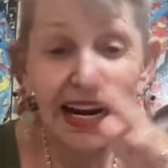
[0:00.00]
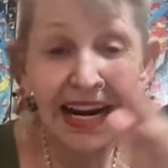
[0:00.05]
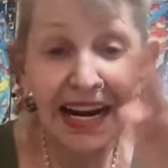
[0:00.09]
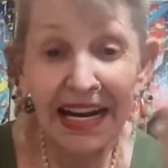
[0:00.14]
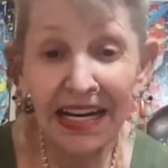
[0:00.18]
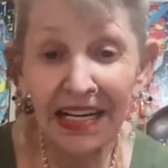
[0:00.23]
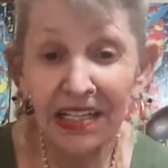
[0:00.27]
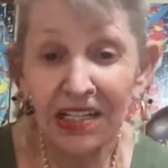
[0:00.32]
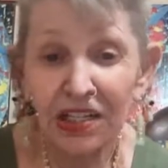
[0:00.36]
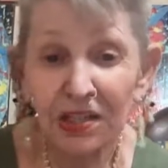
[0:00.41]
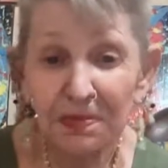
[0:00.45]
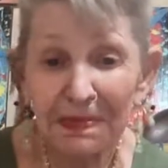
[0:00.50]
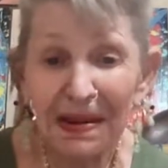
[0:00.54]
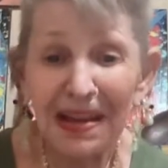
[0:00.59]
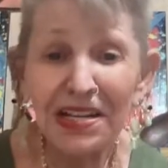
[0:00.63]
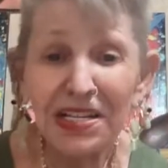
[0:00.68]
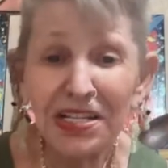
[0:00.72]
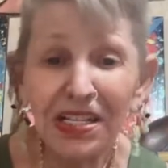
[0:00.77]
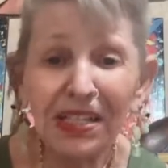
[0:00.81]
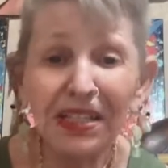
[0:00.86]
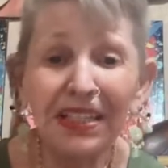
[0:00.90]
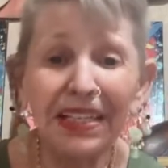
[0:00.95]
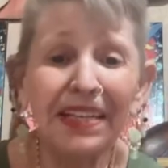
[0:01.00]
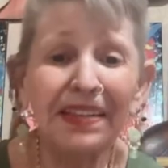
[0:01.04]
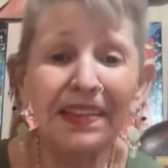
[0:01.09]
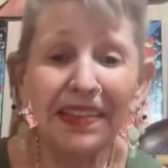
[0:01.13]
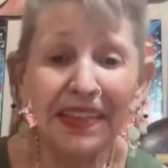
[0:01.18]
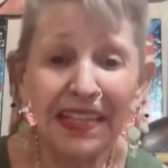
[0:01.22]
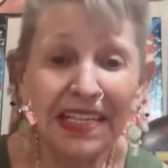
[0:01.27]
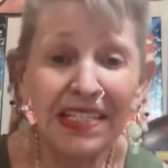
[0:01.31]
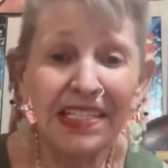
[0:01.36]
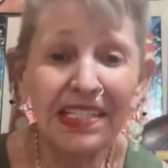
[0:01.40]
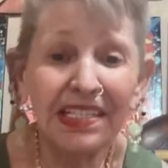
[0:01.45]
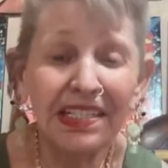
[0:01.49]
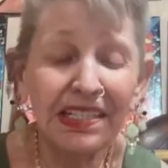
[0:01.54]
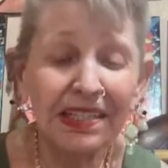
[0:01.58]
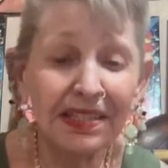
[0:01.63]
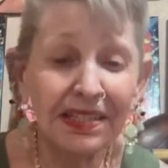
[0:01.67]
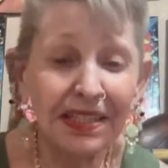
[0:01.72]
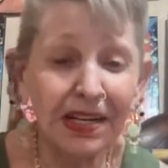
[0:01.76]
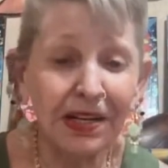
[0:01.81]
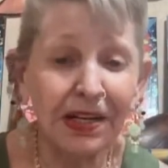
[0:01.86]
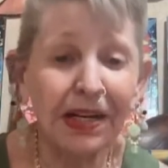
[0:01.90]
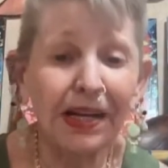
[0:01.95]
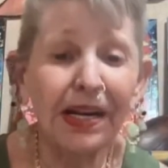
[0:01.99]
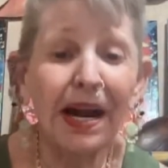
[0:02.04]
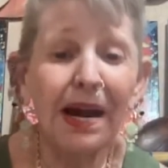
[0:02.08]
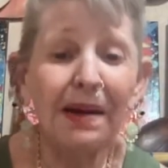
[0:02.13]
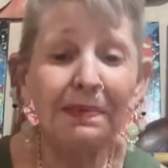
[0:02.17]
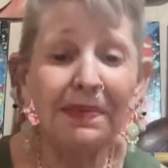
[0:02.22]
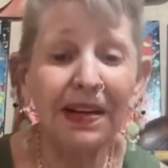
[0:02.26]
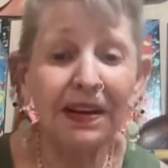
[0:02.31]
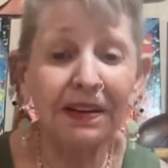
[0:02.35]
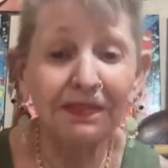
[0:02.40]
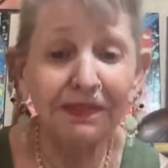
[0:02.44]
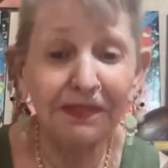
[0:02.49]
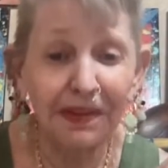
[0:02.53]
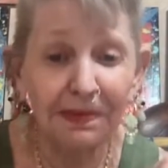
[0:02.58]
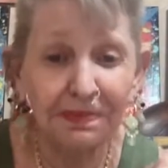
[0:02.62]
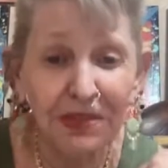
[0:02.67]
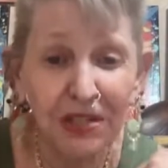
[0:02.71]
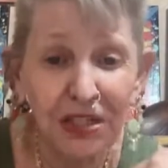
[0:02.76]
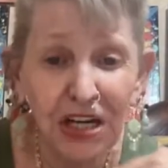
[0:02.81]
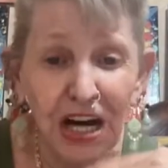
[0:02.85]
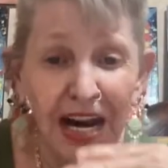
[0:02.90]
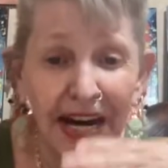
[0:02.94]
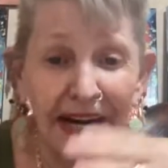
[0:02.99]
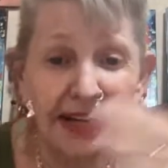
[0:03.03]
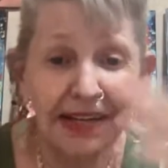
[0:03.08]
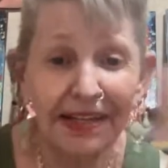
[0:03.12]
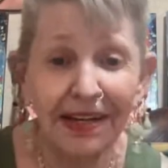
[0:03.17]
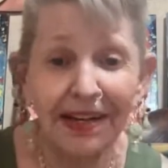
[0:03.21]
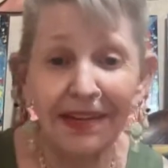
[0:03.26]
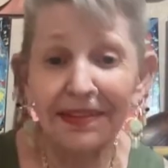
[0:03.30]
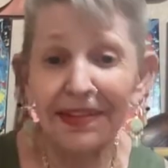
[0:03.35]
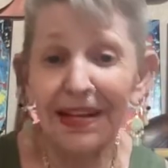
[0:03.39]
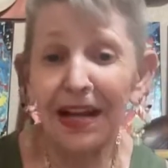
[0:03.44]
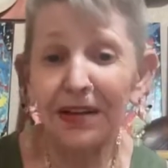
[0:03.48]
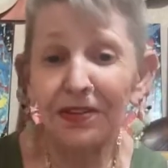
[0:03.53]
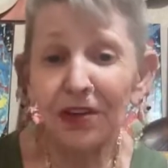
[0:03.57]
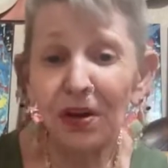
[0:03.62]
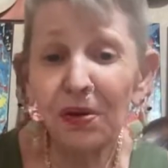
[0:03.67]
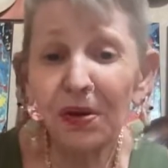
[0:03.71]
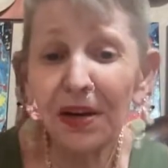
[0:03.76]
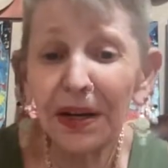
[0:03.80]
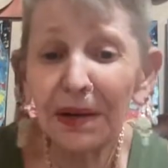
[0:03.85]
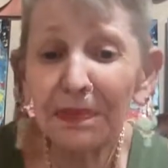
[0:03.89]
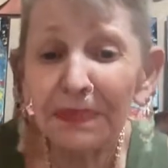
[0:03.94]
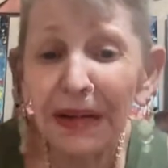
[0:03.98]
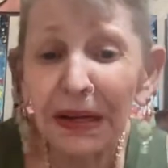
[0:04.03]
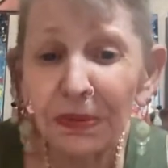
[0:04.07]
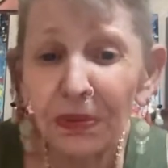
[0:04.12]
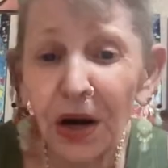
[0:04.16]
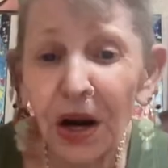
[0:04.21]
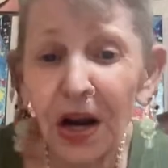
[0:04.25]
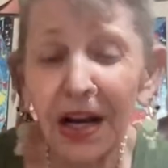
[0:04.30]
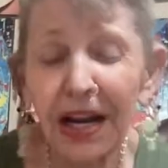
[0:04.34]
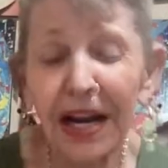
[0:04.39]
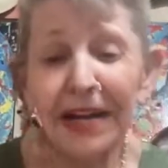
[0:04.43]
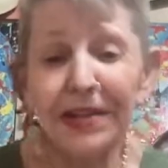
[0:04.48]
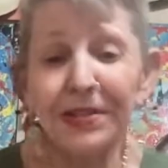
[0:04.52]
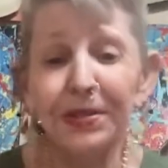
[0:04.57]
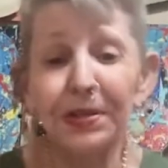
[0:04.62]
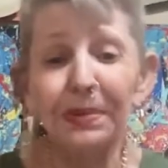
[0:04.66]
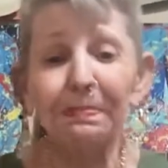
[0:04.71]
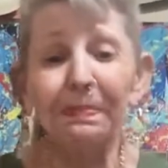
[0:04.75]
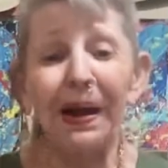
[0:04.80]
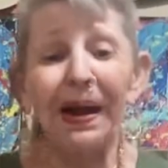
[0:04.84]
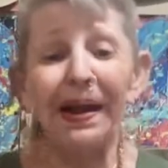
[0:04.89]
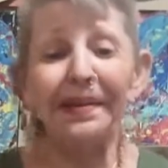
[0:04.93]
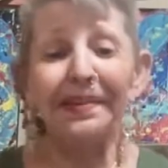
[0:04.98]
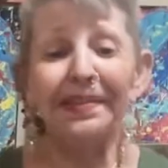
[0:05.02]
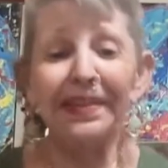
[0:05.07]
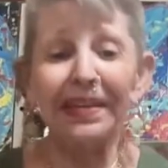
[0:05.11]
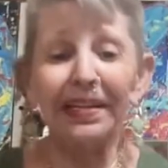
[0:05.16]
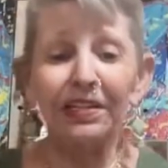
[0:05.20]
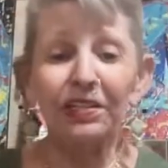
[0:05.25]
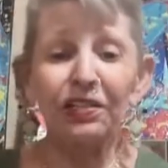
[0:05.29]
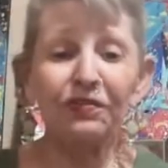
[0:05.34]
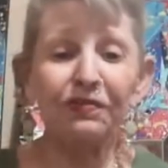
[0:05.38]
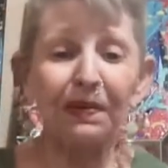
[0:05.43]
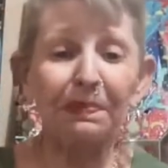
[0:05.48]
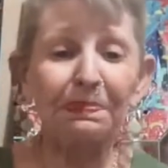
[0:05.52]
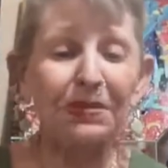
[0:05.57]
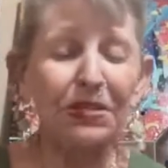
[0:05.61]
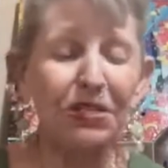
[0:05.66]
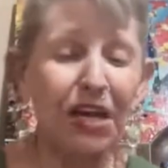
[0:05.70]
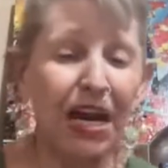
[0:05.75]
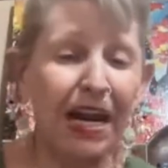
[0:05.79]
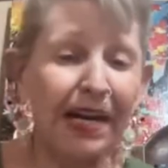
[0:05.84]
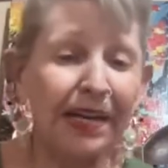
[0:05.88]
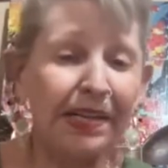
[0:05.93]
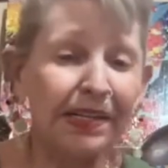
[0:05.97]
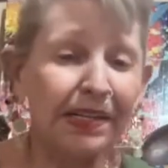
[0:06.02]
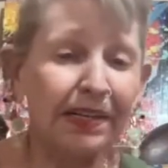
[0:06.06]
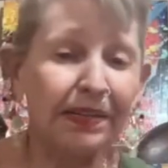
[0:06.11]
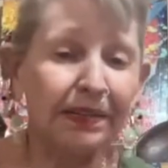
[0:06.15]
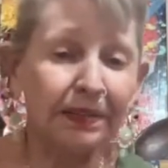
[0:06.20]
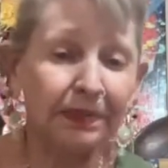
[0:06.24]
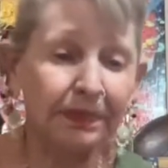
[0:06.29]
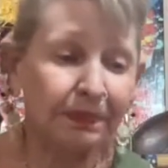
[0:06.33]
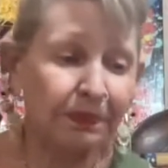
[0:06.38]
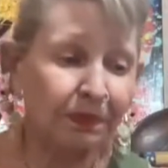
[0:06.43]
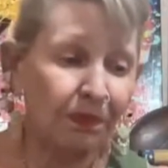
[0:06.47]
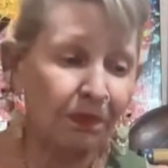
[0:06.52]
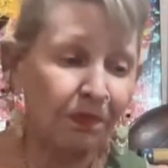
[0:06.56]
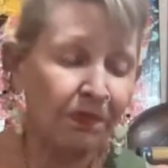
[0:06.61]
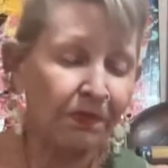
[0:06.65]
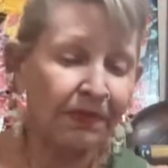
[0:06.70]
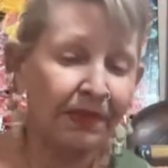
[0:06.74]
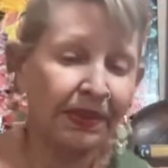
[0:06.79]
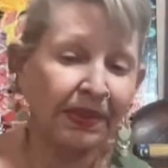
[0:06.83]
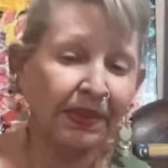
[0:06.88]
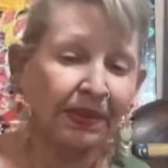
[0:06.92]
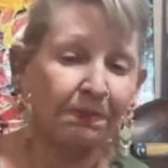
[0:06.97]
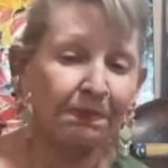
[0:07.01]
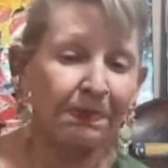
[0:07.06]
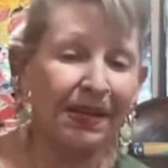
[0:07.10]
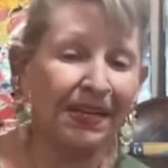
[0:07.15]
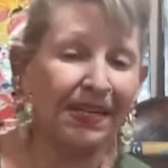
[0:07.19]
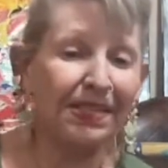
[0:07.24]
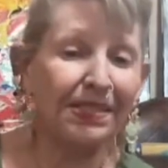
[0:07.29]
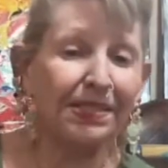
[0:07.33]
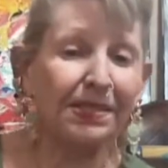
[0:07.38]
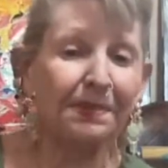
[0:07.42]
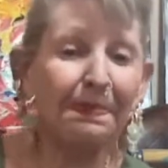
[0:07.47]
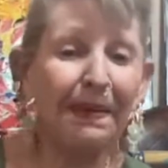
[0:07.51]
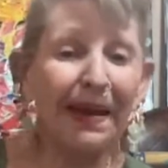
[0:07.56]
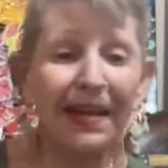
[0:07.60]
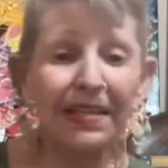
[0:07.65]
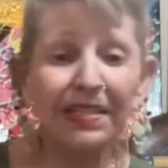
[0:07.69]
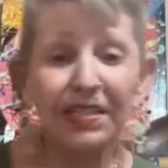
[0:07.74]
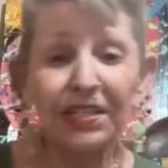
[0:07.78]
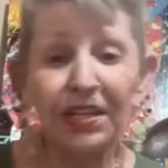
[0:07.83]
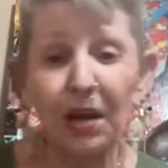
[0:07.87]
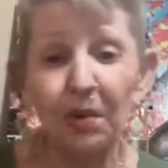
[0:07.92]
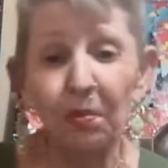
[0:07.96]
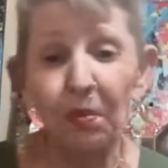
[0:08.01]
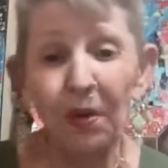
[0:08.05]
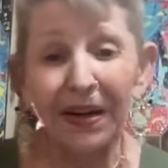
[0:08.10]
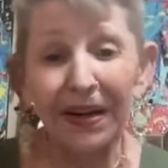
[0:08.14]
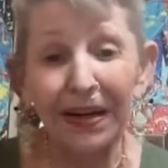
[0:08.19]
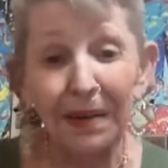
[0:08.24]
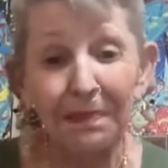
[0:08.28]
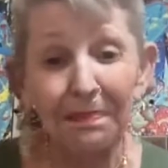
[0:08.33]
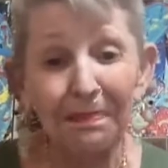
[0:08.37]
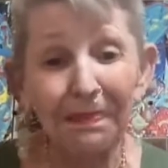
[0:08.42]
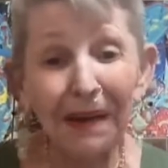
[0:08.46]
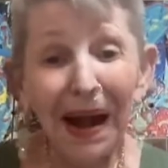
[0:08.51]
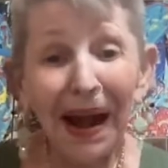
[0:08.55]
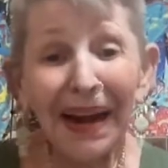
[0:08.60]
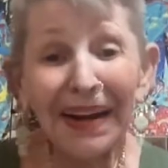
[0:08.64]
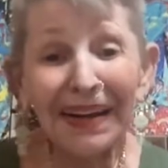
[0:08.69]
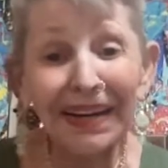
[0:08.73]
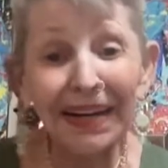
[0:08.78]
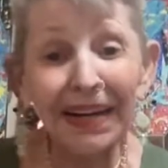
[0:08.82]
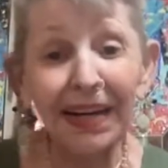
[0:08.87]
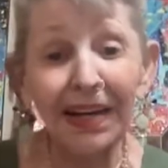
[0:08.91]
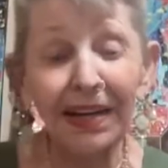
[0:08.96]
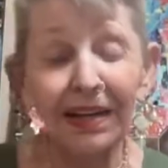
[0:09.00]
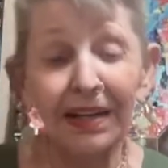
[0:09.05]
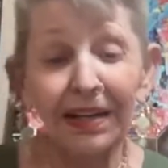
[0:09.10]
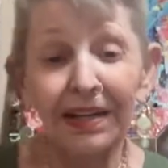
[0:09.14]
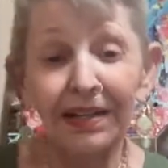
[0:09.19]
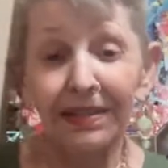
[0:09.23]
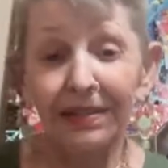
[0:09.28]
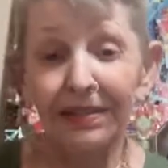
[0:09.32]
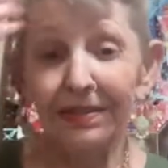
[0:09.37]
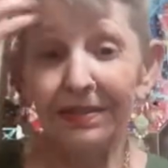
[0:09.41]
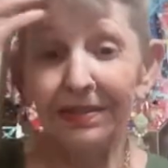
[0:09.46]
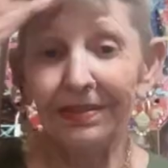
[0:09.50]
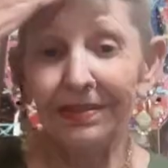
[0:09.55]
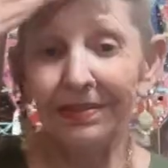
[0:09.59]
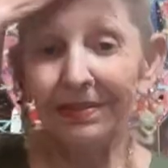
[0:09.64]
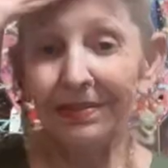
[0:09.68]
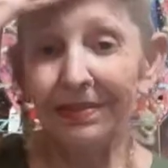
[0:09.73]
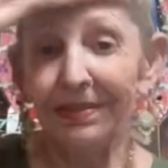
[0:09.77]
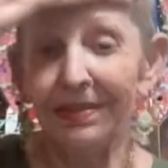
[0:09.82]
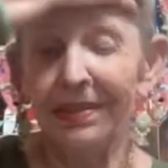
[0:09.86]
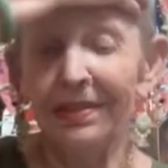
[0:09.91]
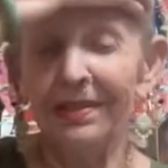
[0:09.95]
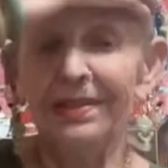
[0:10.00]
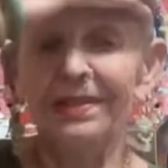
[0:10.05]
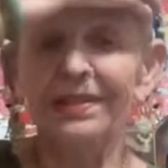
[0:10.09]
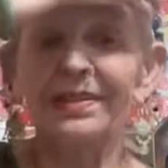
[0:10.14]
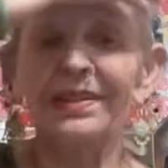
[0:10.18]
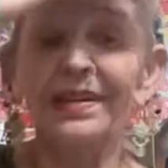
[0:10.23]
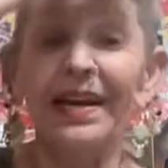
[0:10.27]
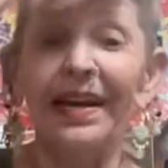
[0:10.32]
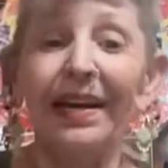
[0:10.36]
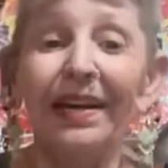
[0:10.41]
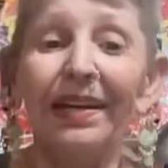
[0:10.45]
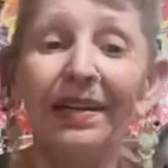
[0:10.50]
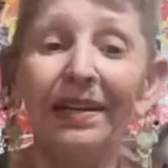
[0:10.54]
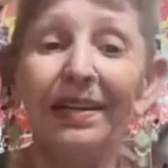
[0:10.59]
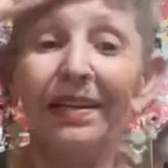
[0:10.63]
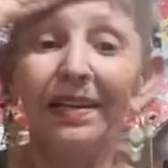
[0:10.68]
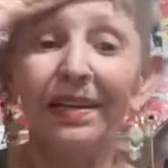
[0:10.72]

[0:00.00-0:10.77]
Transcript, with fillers: And especially things that are coming from China. Now, don't get me wrong, I do buy things from China, but it depends on what I'm buying. Okay?